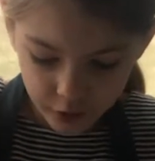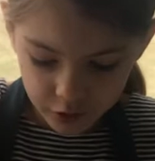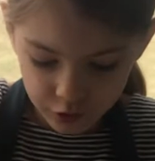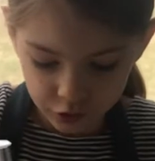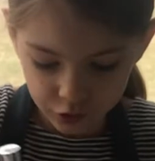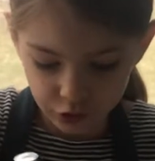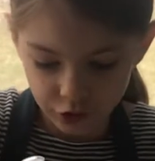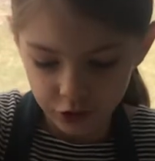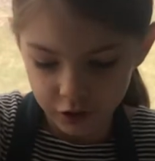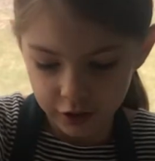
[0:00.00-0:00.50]

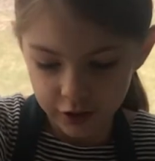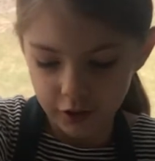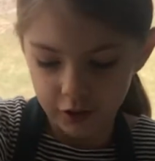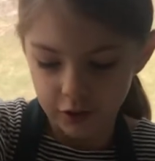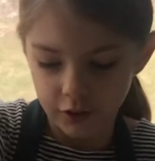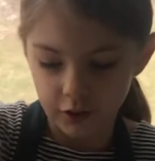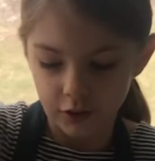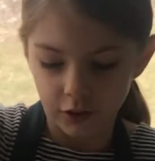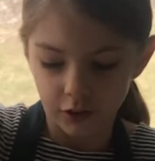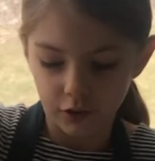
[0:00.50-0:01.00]
just like
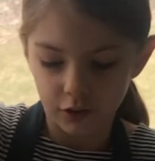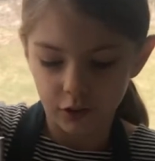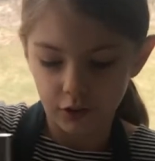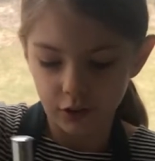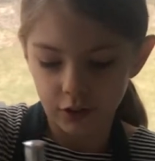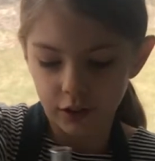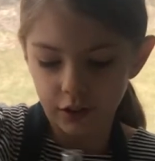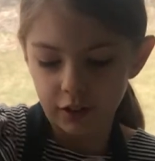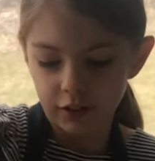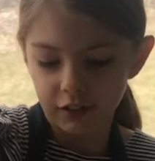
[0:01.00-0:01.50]
this
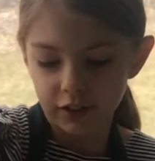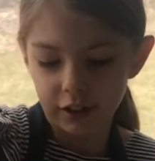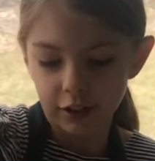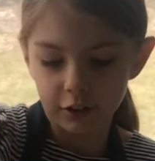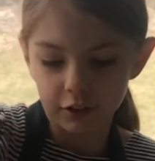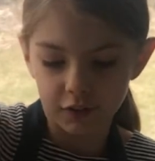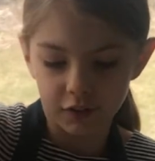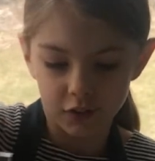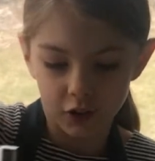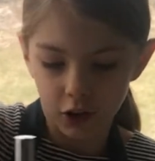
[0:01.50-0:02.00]
until
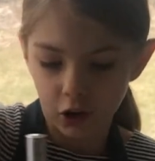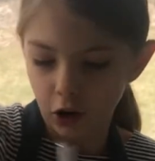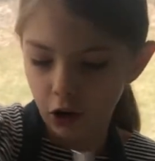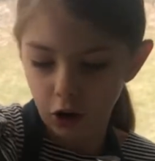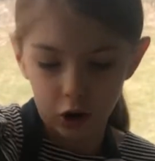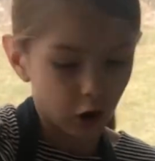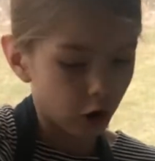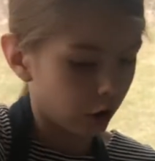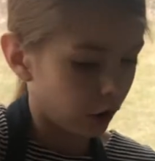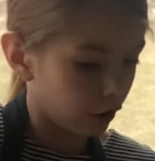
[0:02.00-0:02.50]
it's
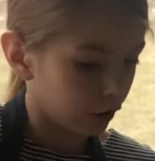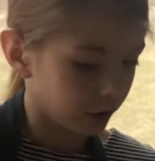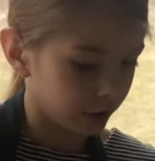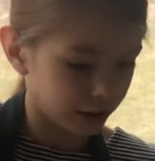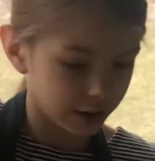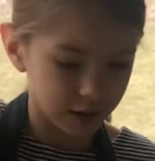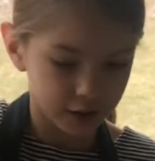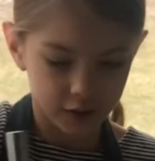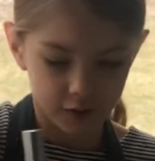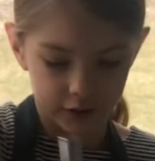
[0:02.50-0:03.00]
all
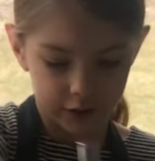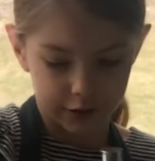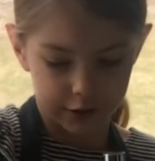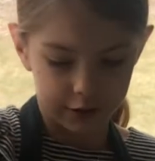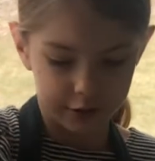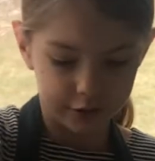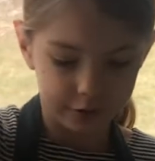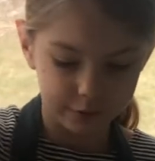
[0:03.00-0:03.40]
in there.